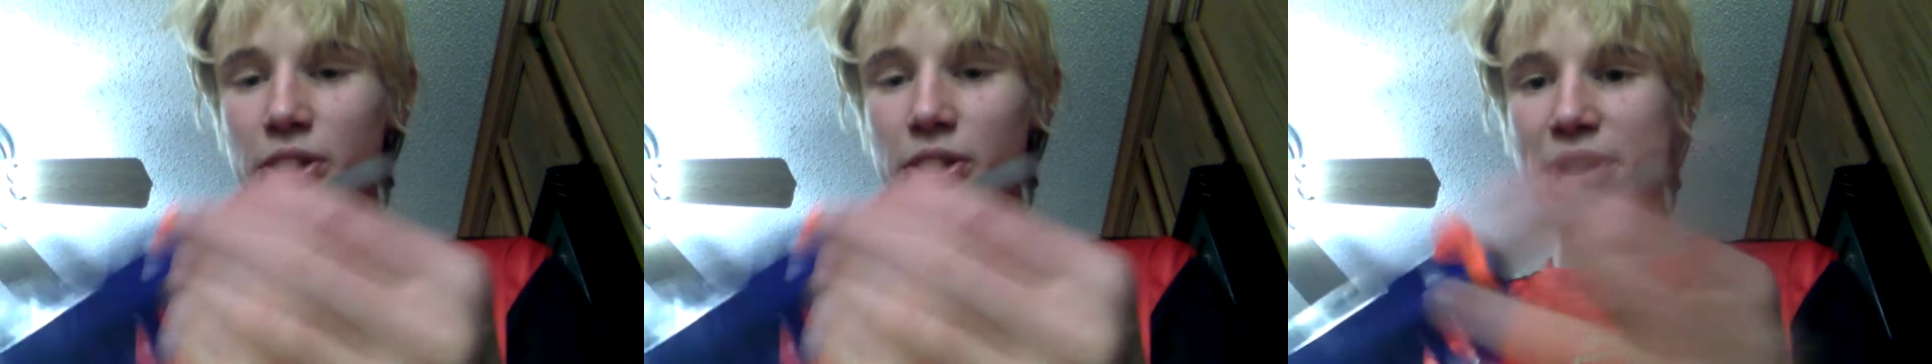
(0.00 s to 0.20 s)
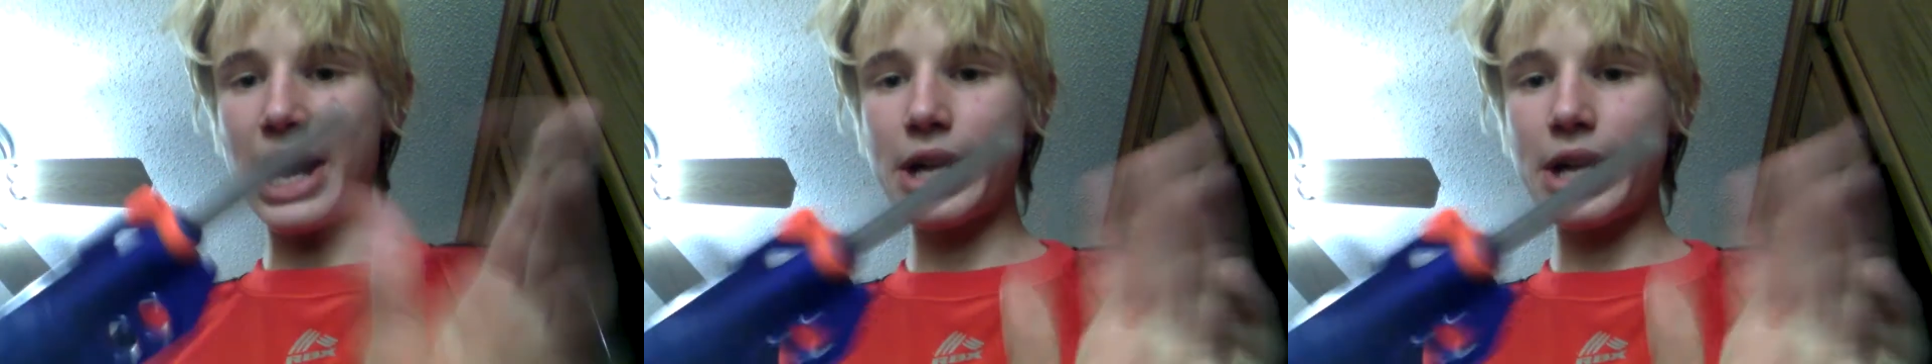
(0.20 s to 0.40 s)

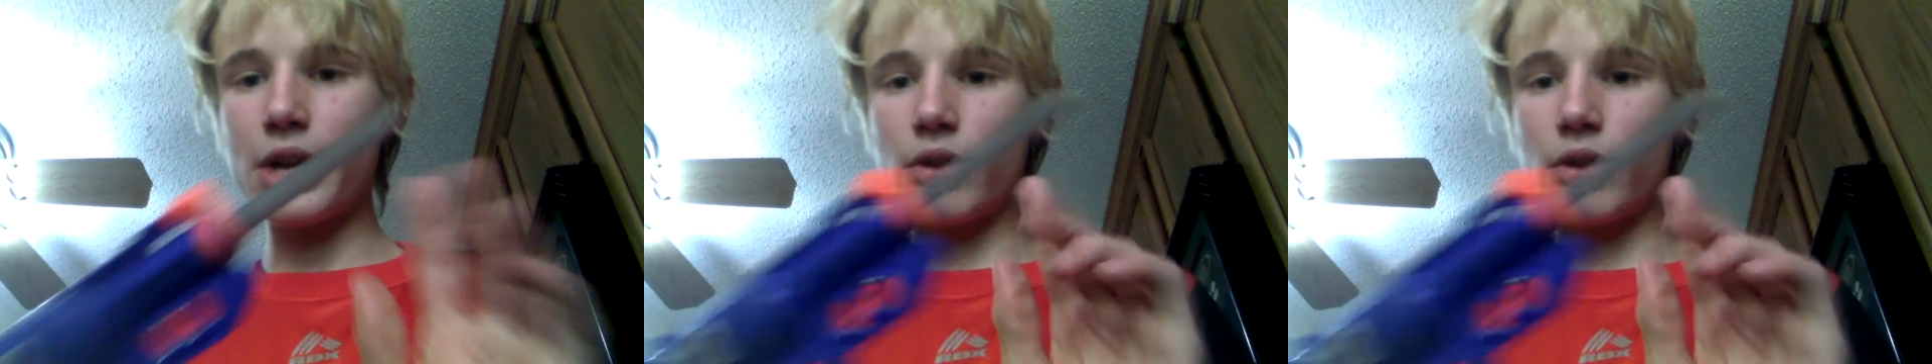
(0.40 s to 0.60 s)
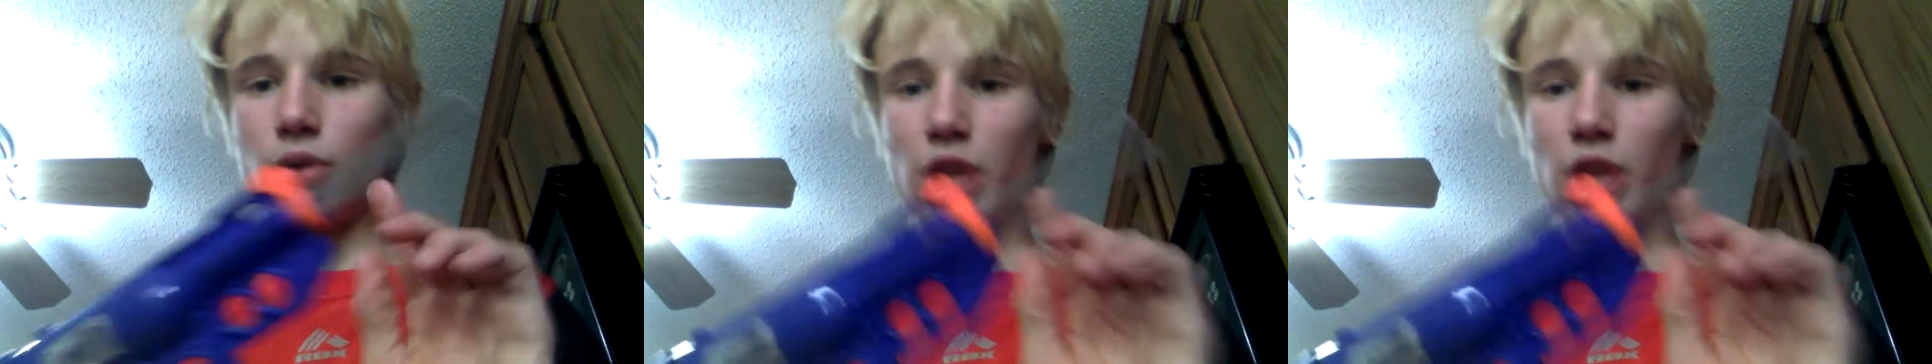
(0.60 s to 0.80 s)
If it goes
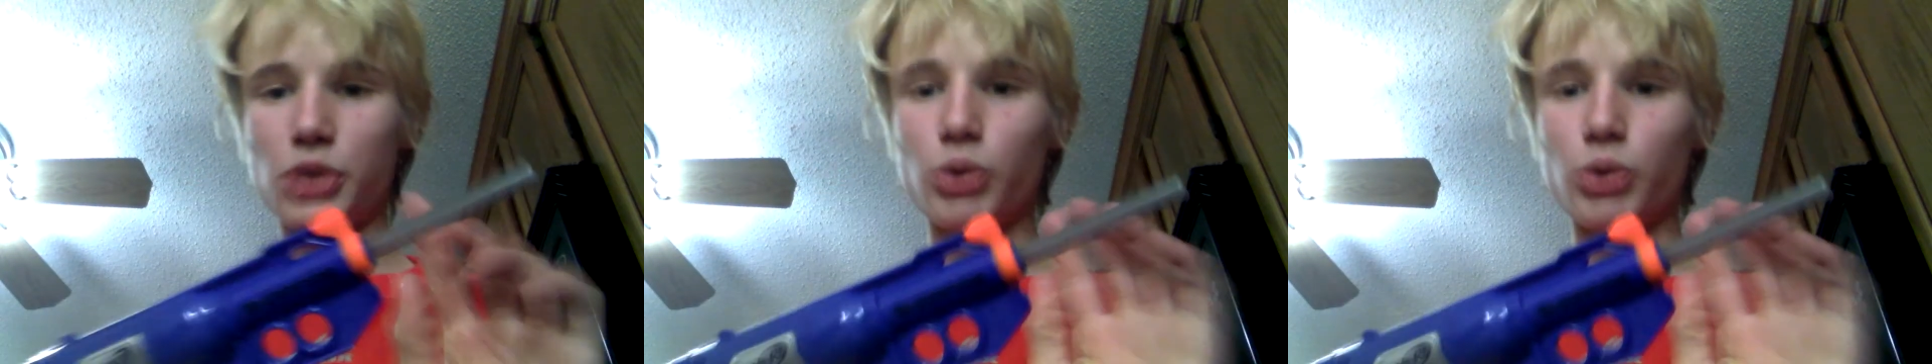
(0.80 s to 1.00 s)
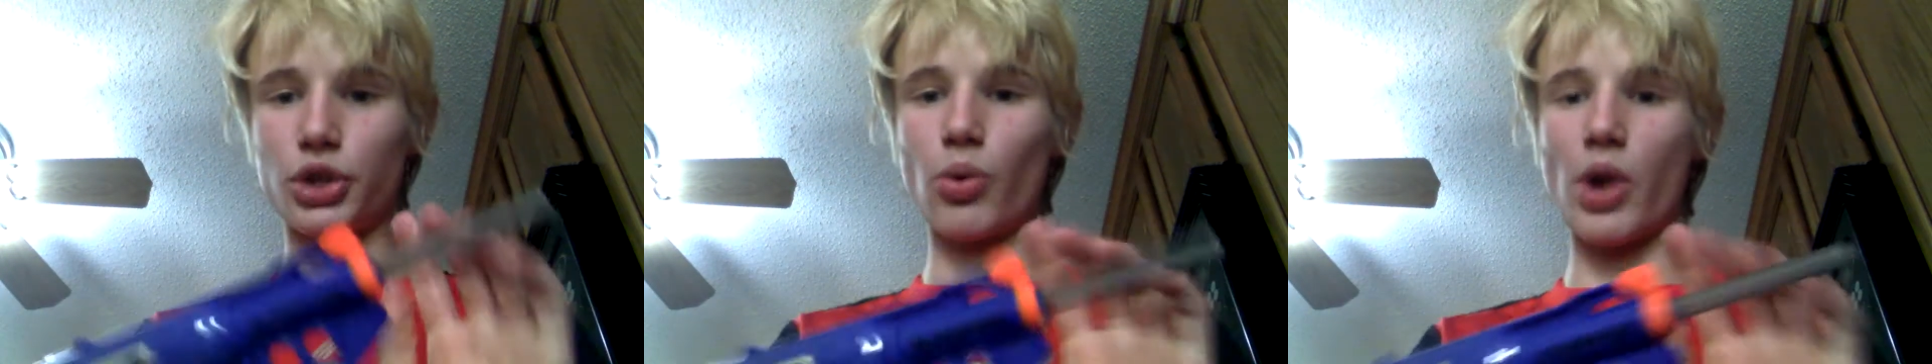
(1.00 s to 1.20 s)
in too
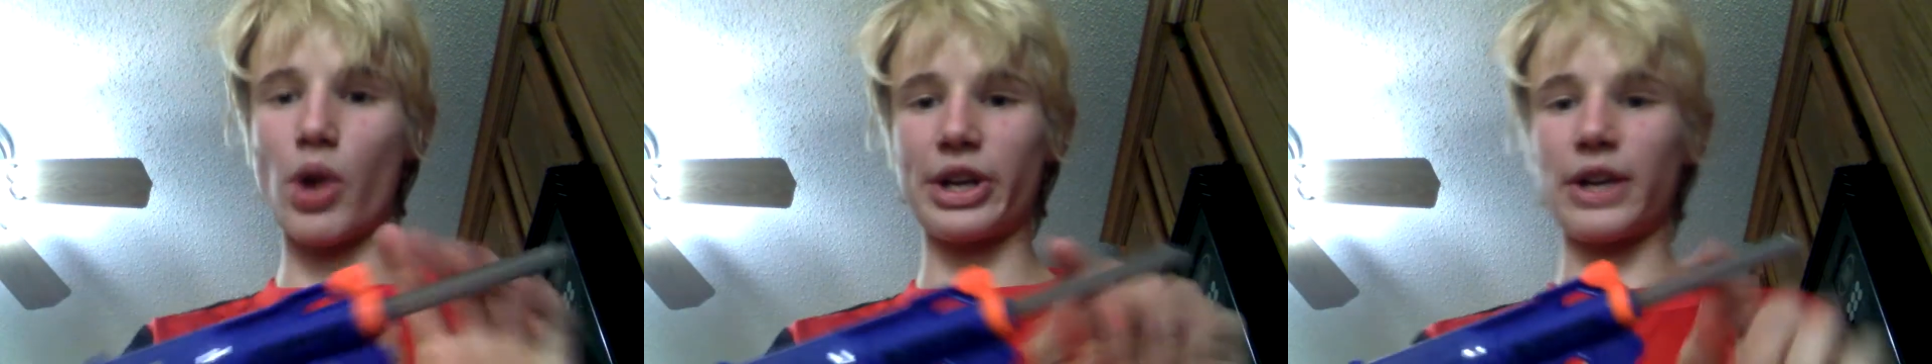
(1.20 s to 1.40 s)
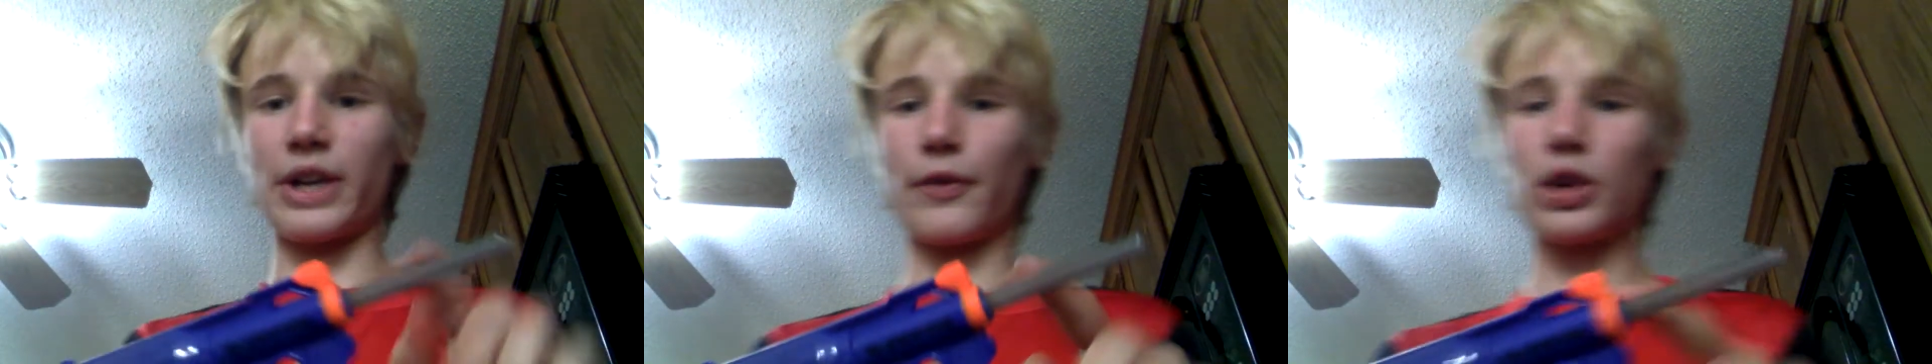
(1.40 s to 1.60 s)
loose,
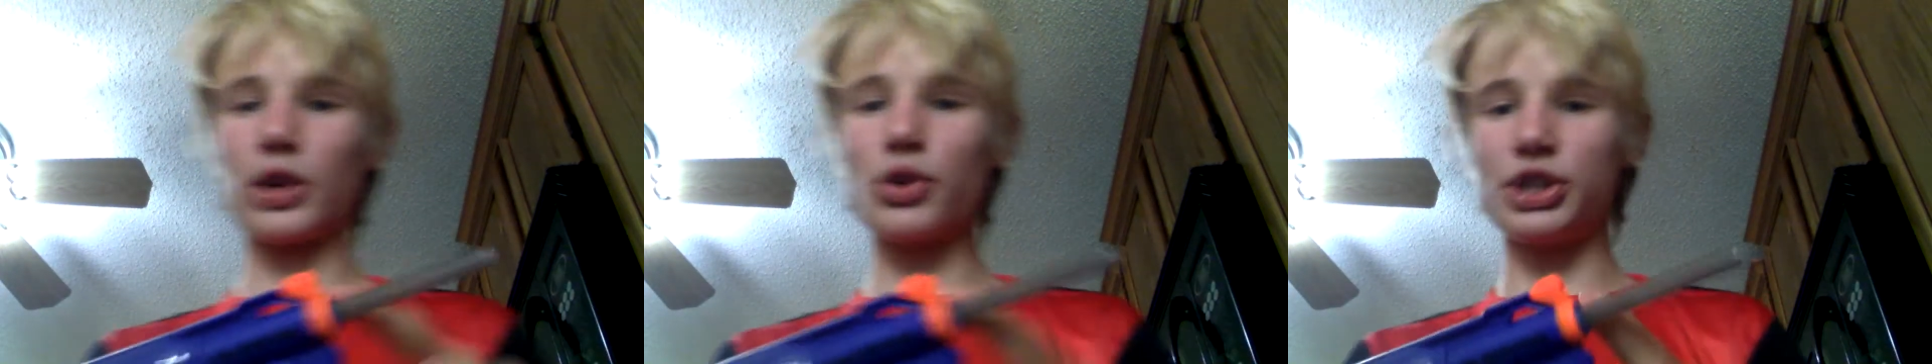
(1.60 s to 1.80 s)
put a